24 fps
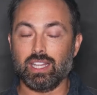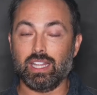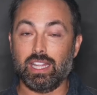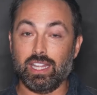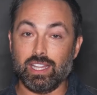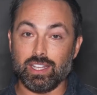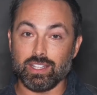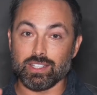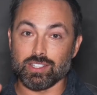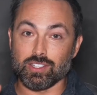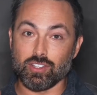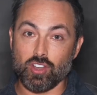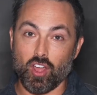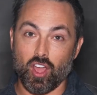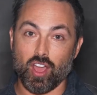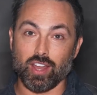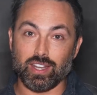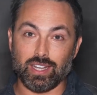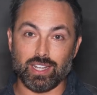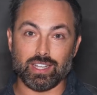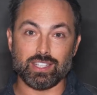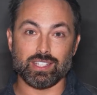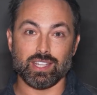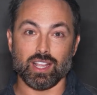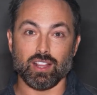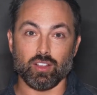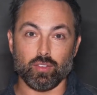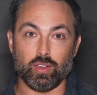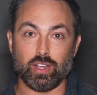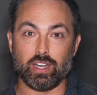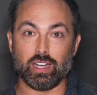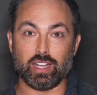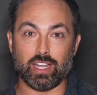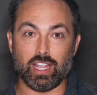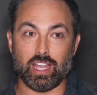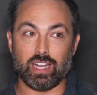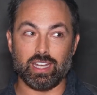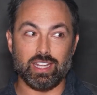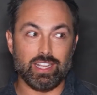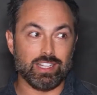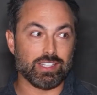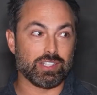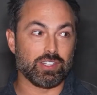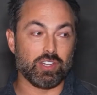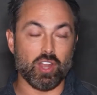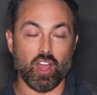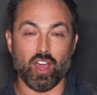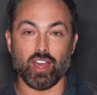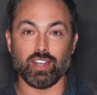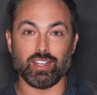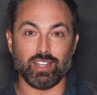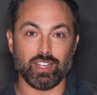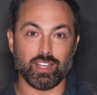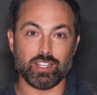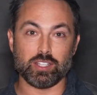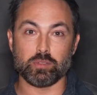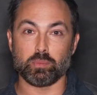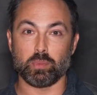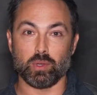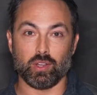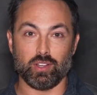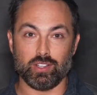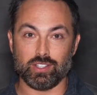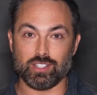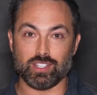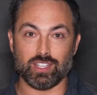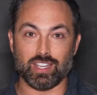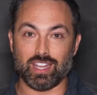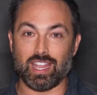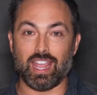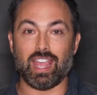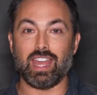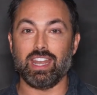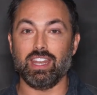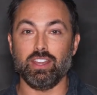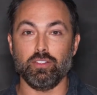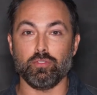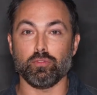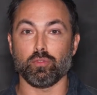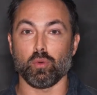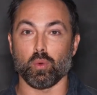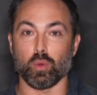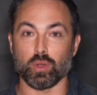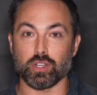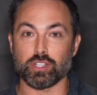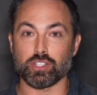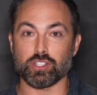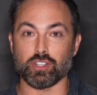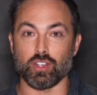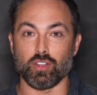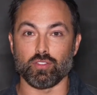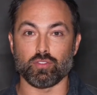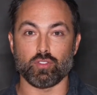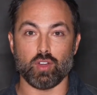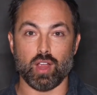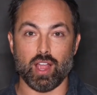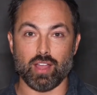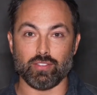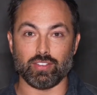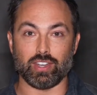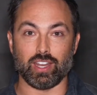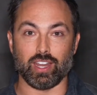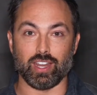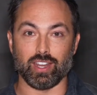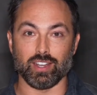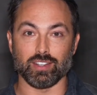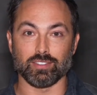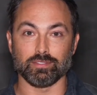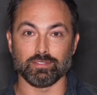he is not accelerating and he's not experiencing any force of gravity.